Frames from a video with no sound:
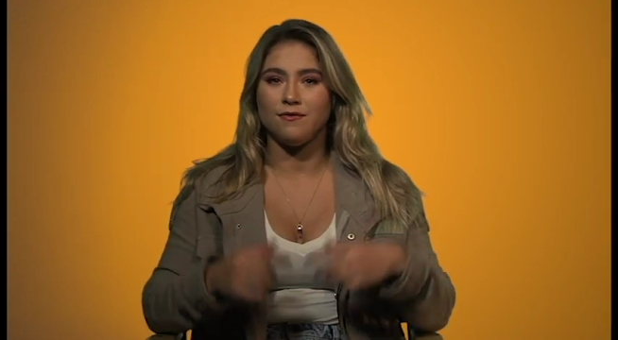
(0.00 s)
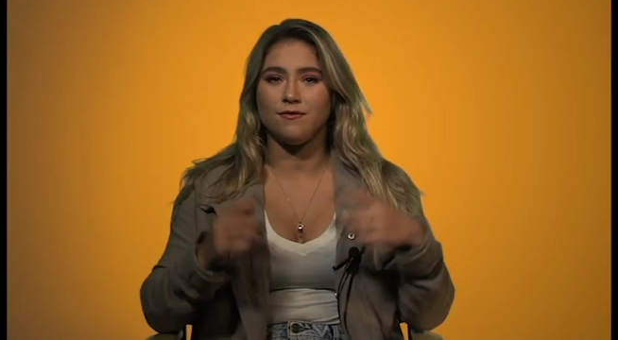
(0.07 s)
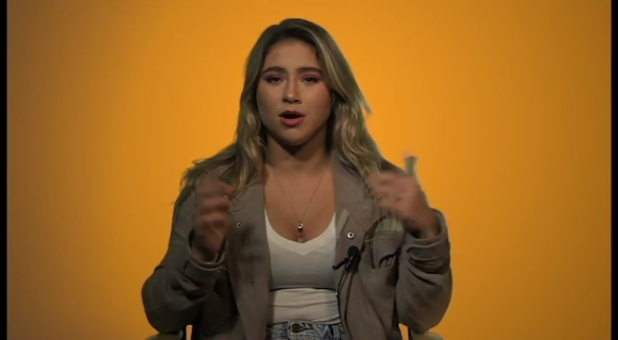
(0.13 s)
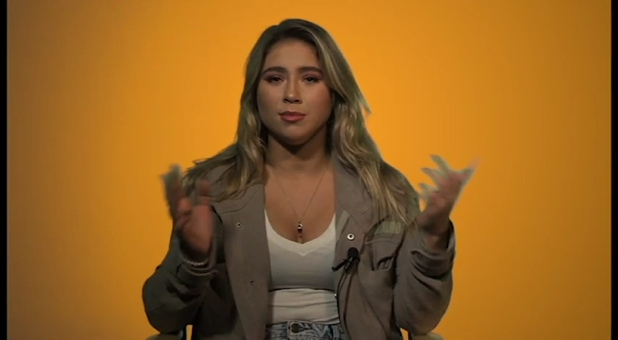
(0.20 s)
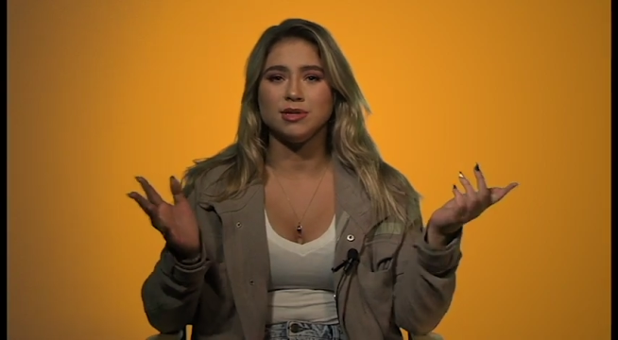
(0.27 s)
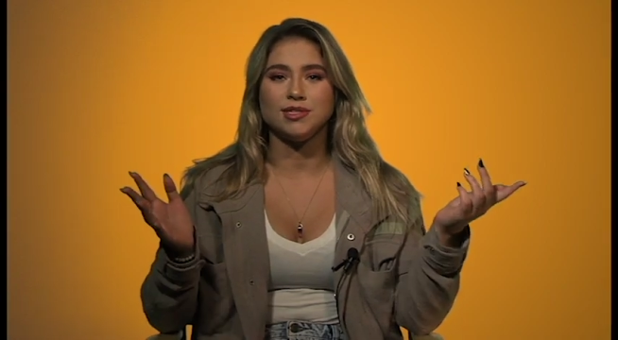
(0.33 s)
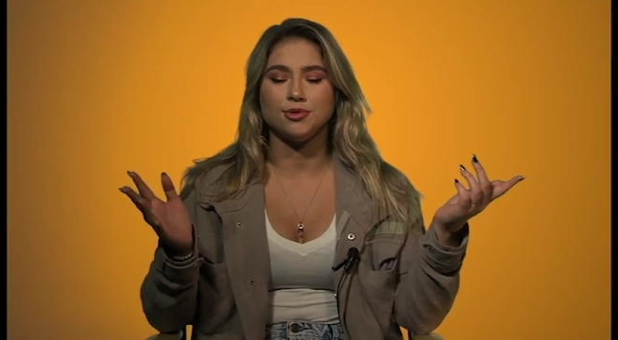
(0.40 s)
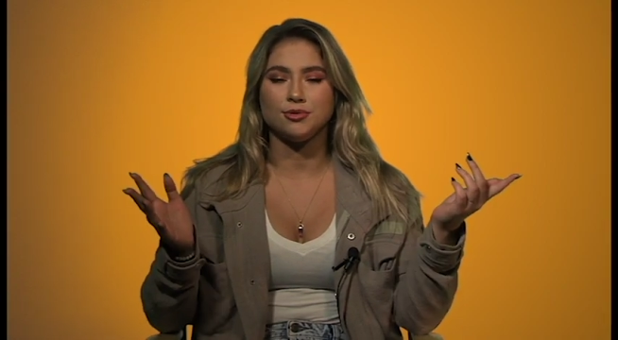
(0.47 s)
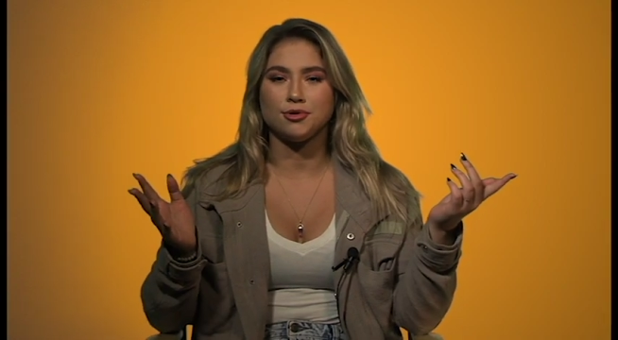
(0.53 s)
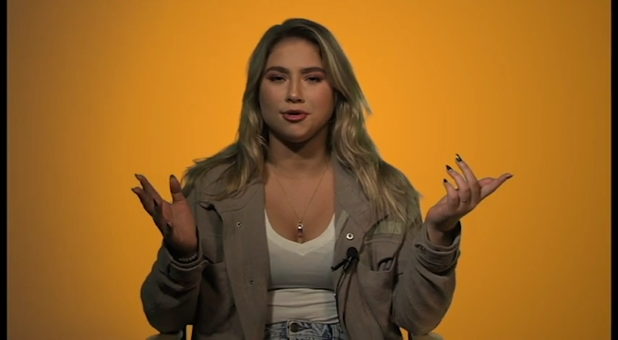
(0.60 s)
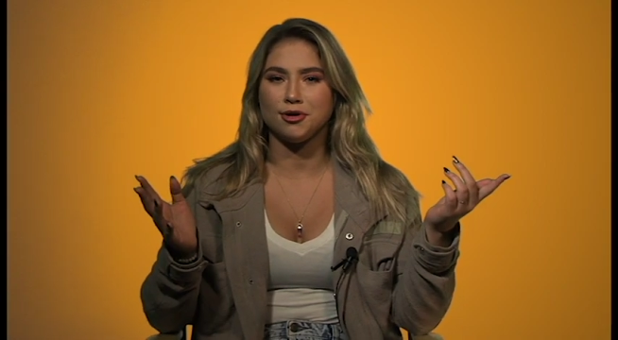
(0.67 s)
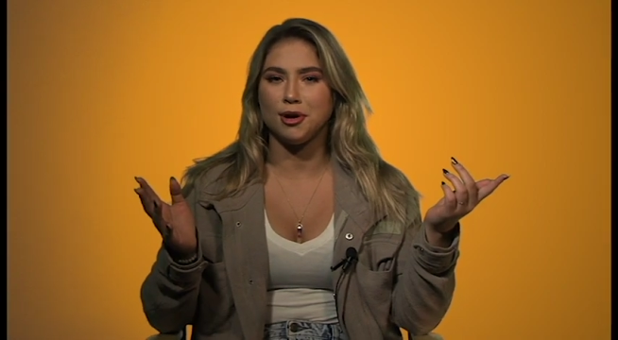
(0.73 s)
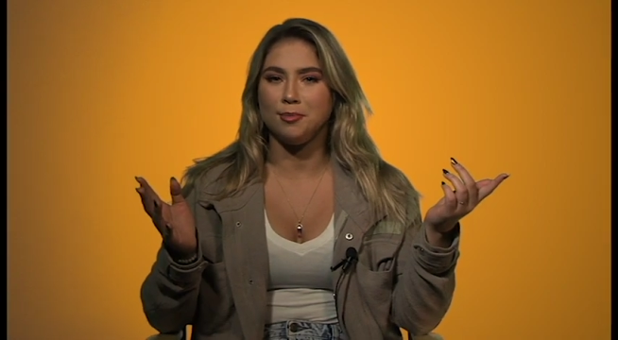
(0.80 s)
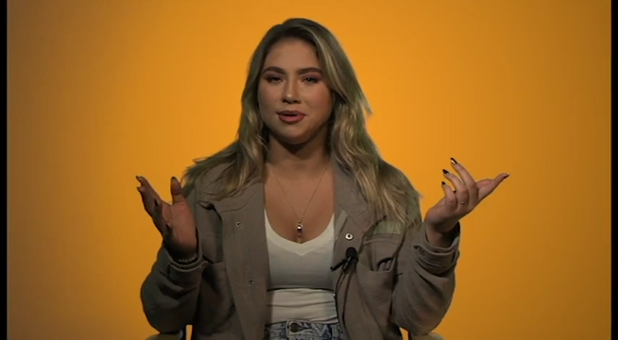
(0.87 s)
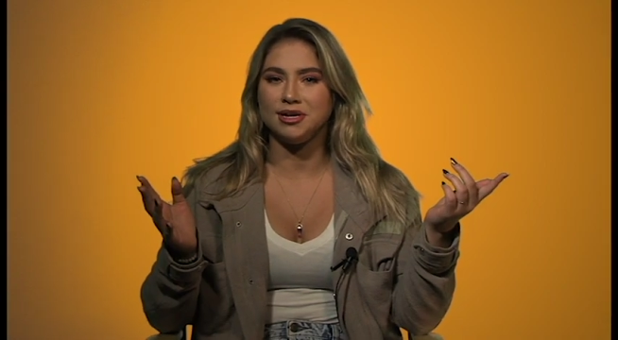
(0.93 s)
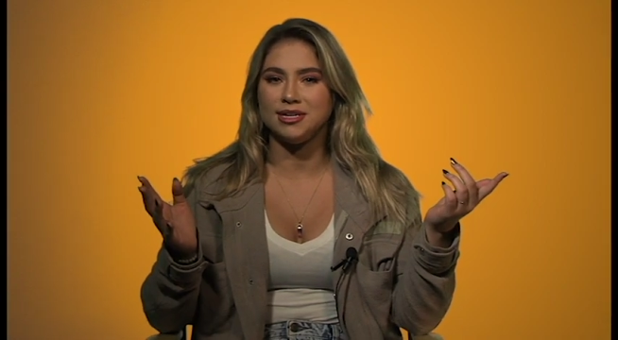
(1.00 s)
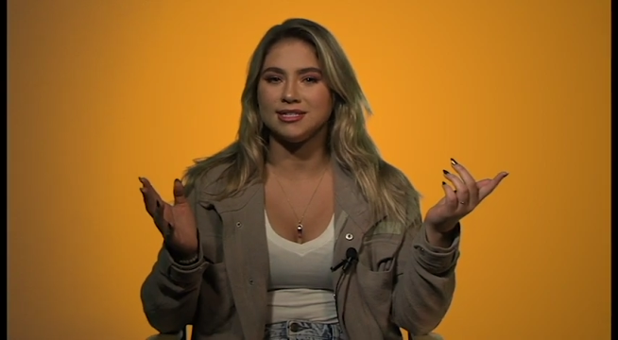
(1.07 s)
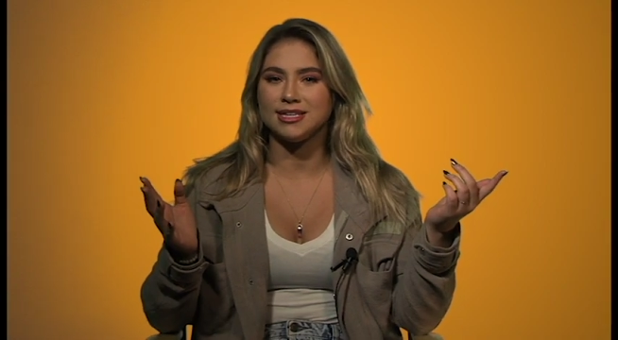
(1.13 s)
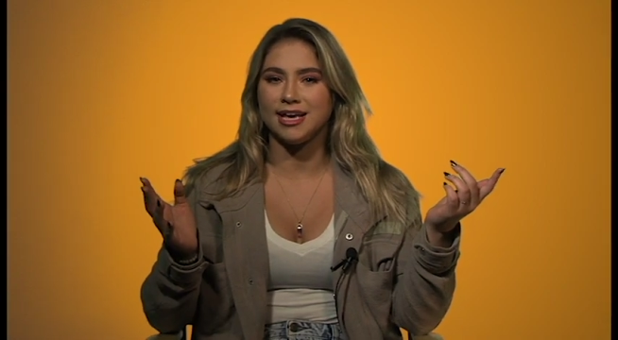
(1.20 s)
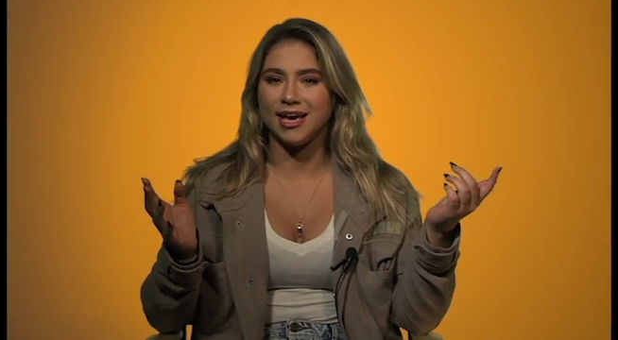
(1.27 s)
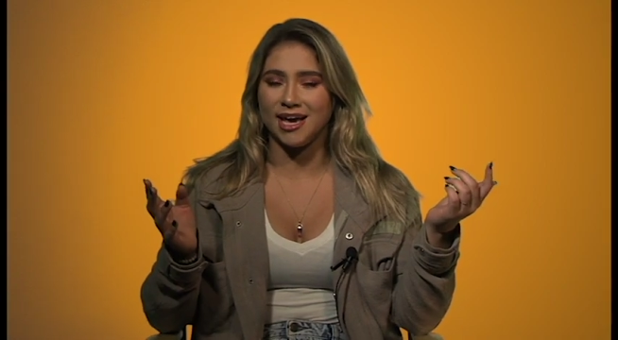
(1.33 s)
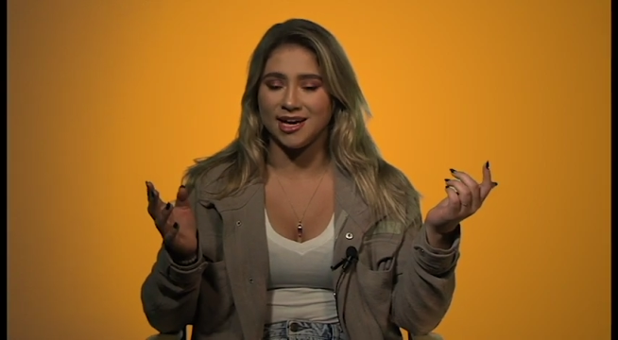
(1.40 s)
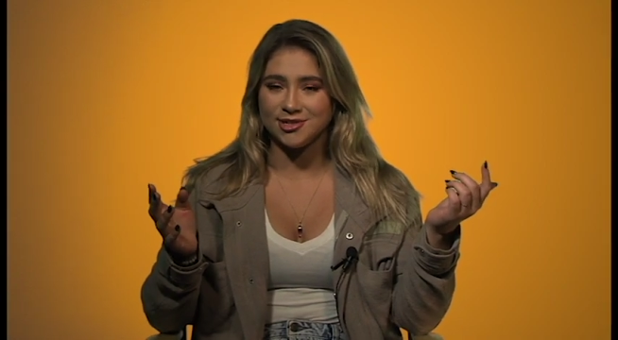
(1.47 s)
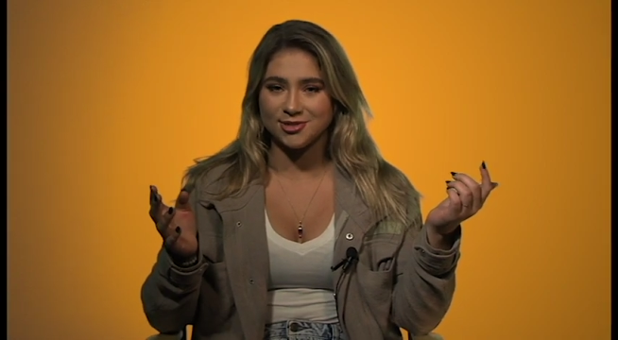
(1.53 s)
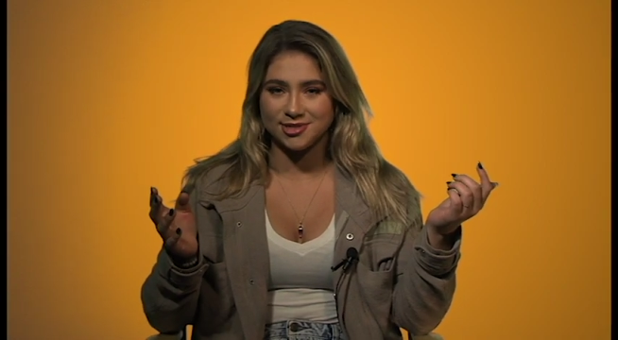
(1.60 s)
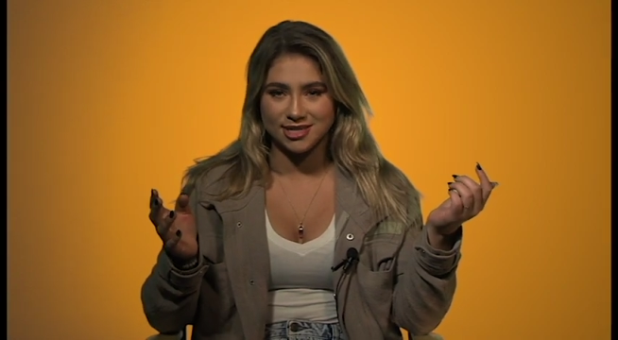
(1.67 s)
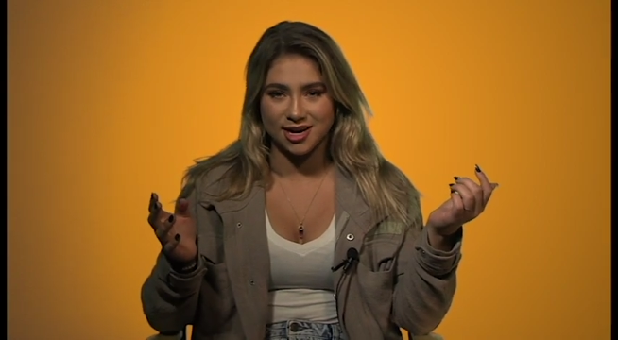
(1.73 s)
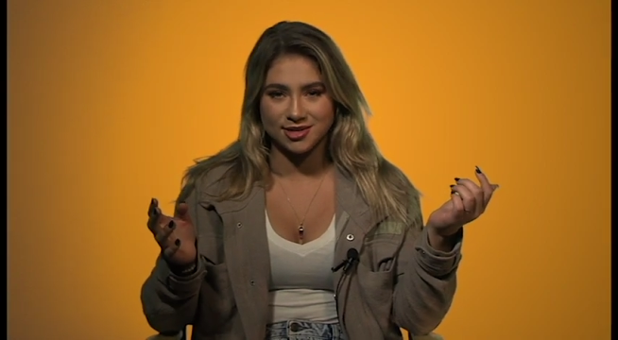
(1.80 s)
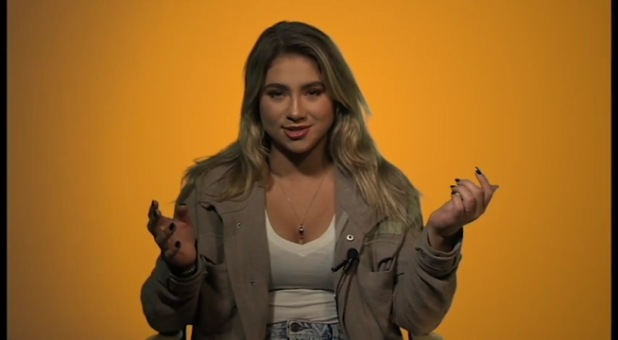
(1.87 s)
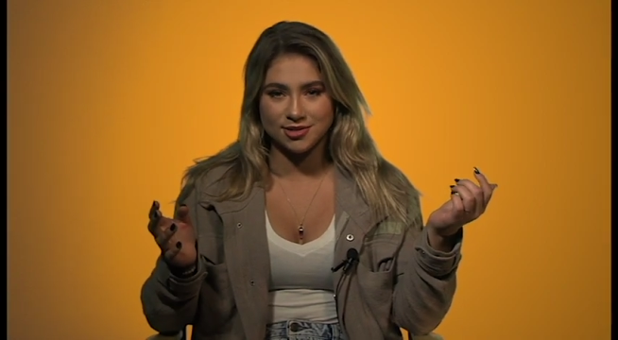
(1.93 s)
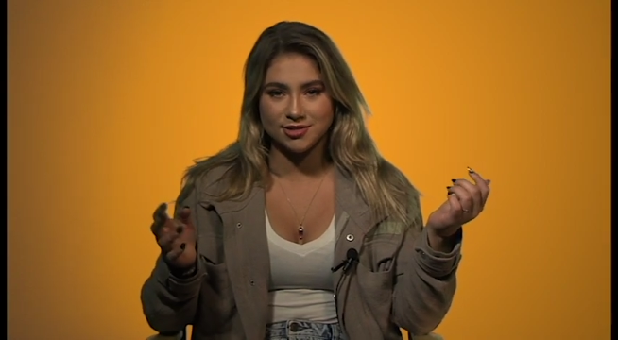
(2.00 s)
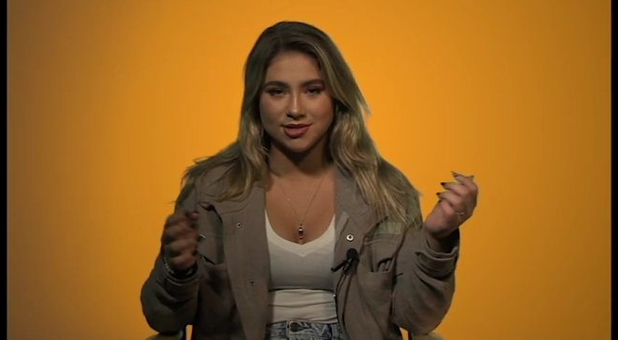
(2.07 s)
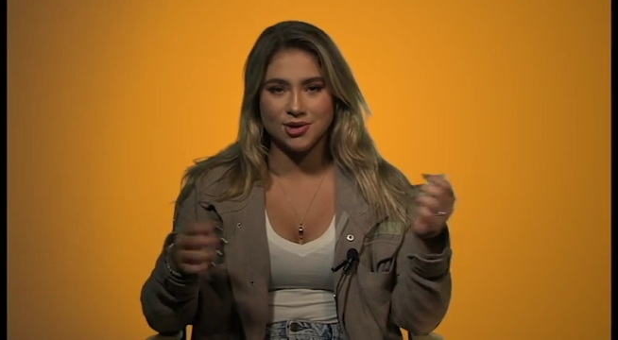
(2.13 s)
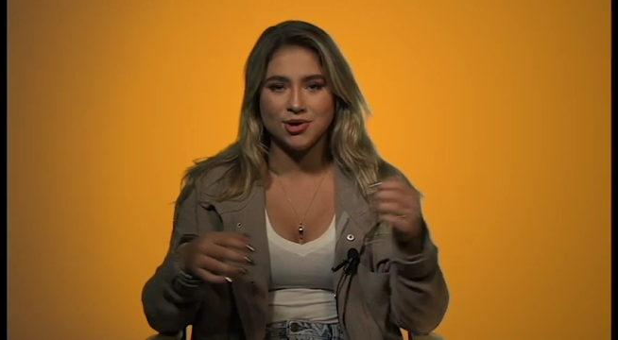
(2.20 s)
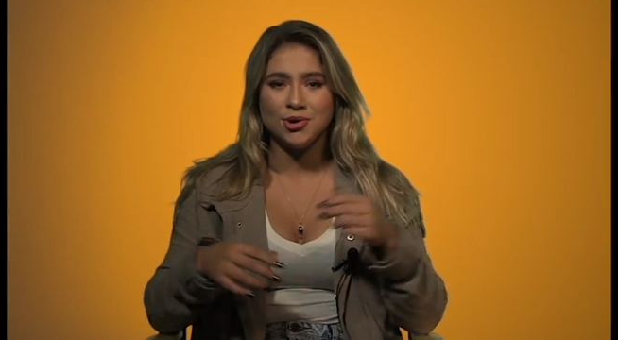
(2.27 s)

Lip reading: pharmaceutical companies, and our doctors,